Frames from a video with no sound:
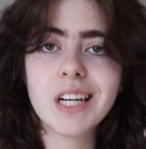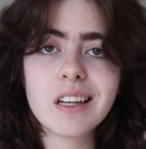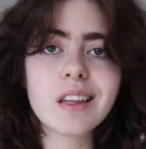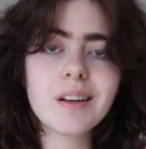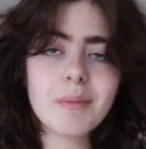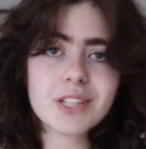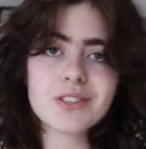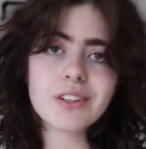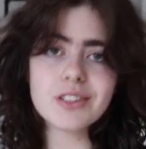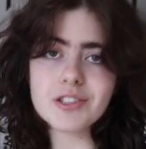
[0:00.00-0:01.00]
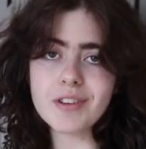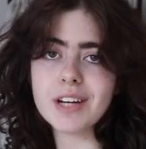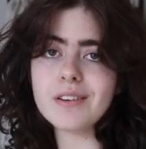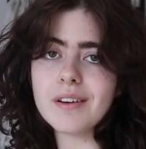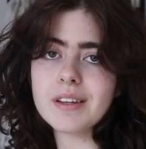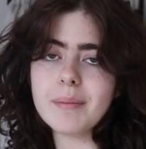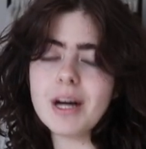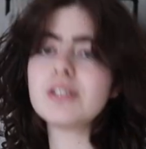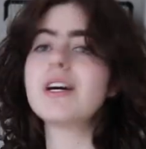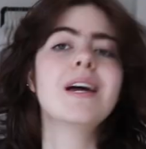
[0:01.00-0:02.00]
and I think I'm actually gonna try growing them
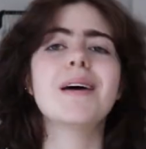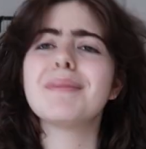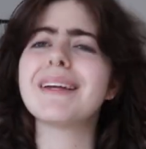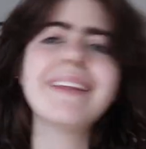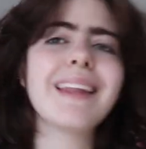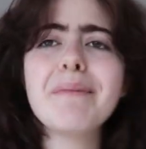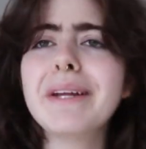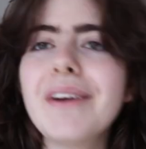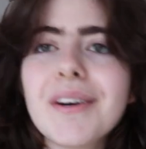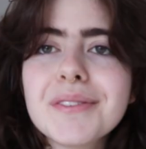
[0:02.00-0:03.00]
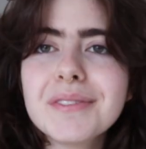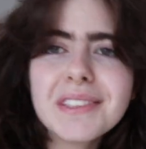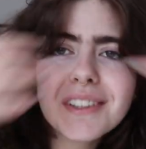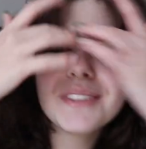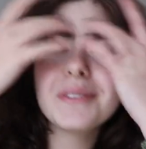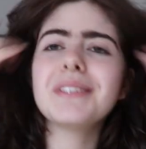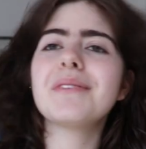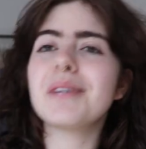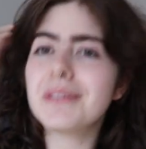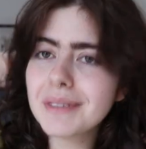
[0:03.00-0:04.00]
out. But let me know, what do you,
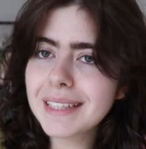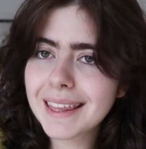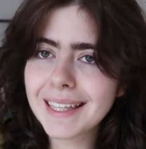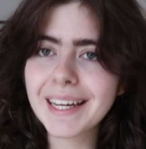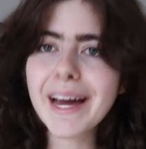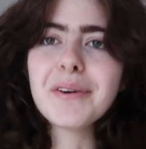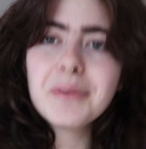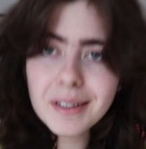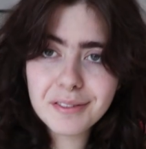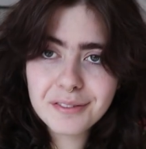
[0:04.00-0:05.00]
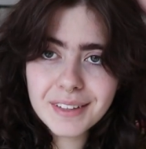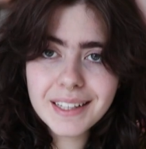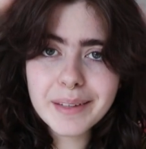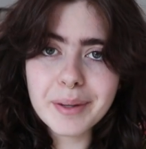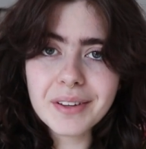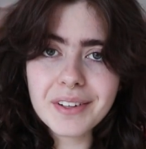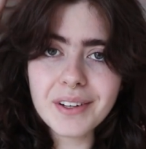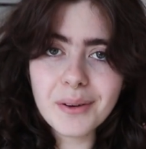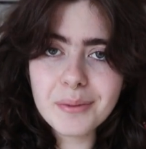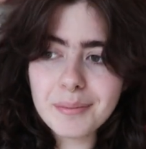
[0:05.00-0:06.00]
what do we think, how do we feel about the
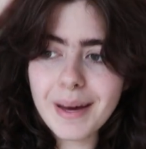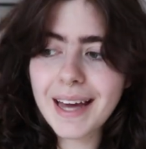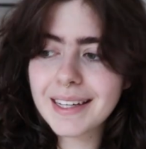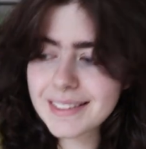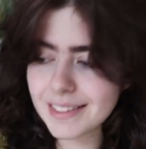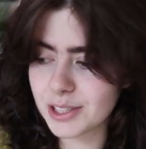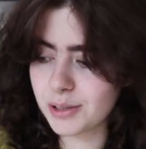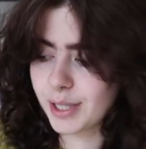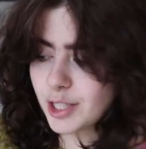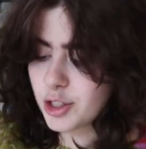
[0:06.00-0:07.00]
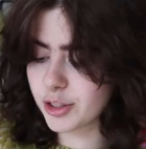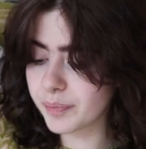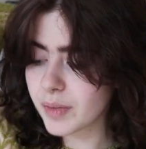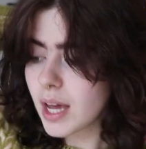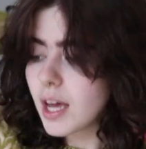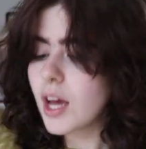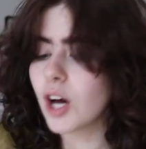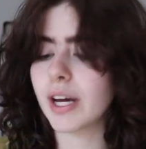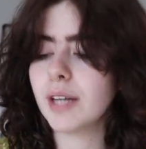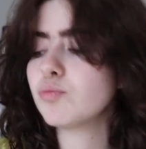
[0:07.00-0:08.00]
no bang situation?
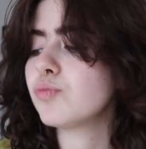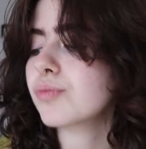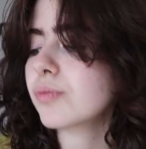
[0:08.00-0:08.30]
Okay,